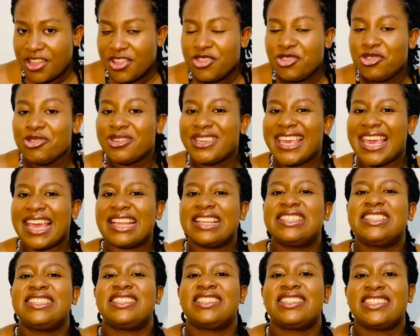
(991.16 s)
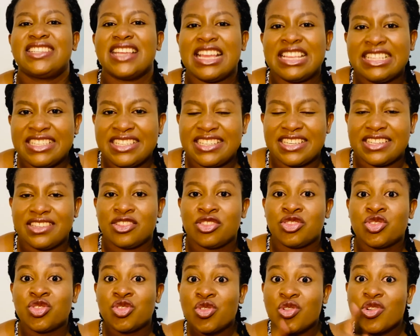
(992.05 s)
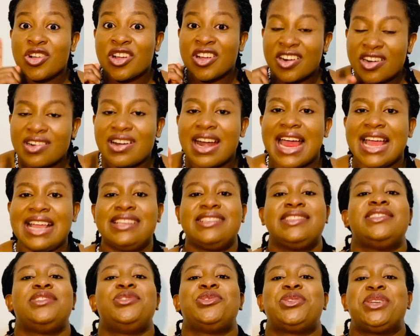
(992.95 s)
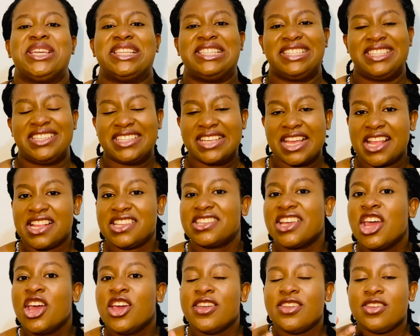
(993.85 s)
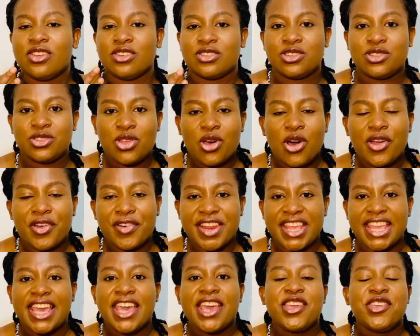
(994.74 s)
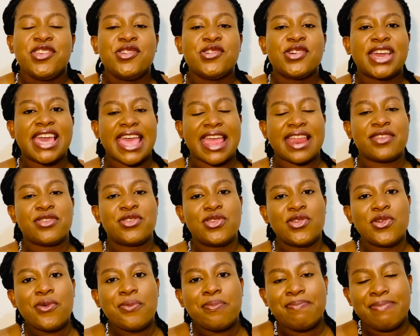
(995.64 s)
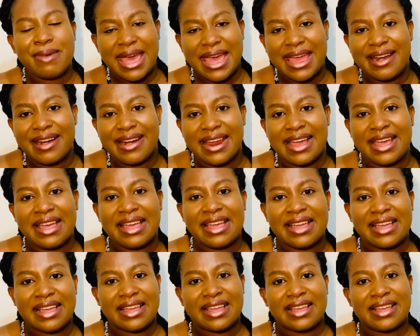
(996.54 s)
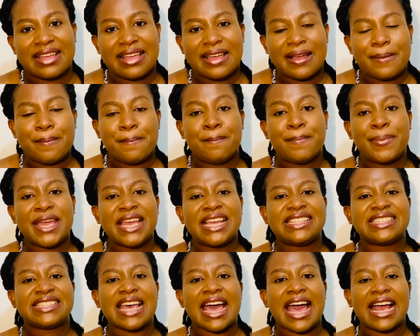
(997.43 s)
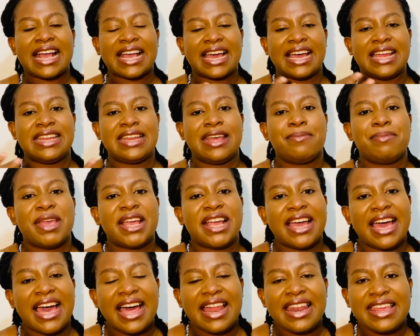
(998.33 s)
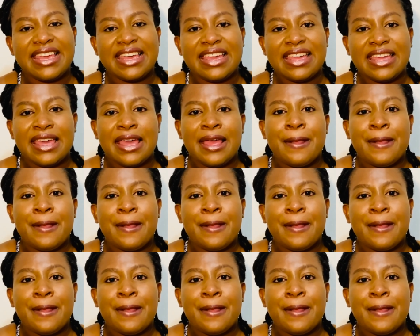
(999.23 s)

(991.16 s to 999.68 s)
You can change it through Christ. You can change your story. You can do better, be it academically,